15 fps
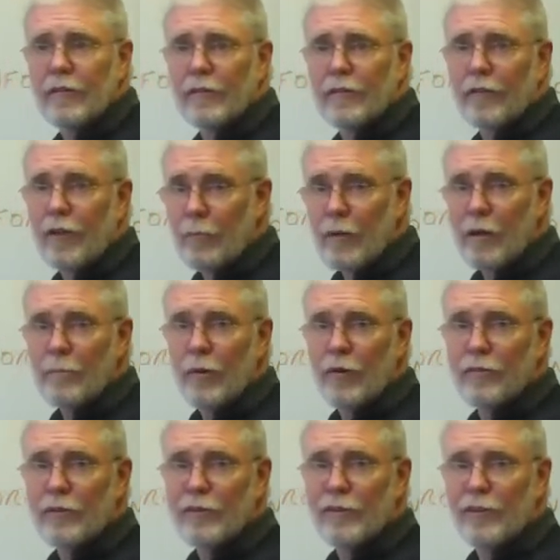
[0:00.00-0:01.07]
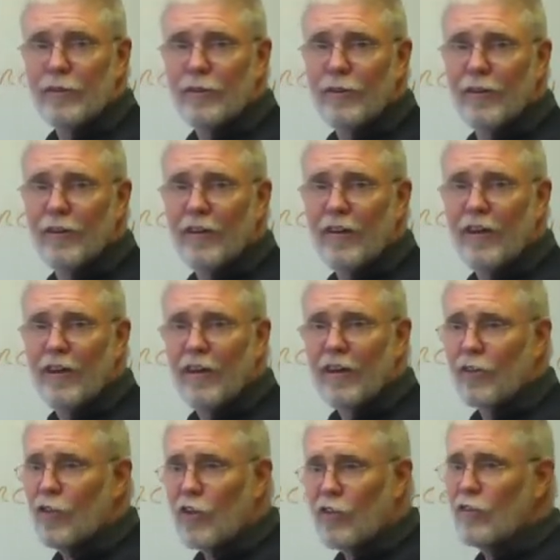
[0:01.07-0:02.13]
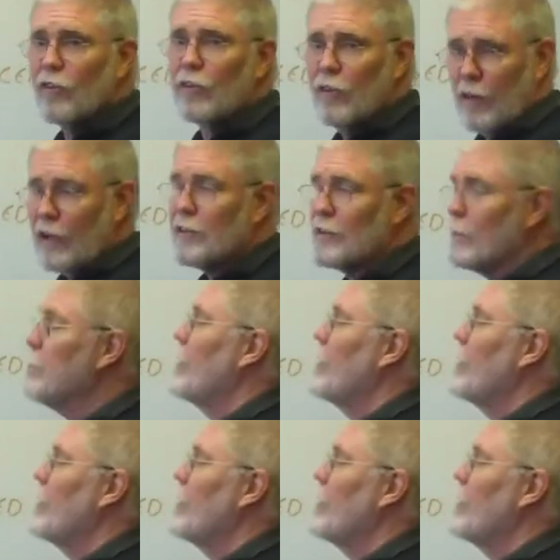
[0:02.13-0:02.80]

Does that make perfect sense? Because that's the, that's the,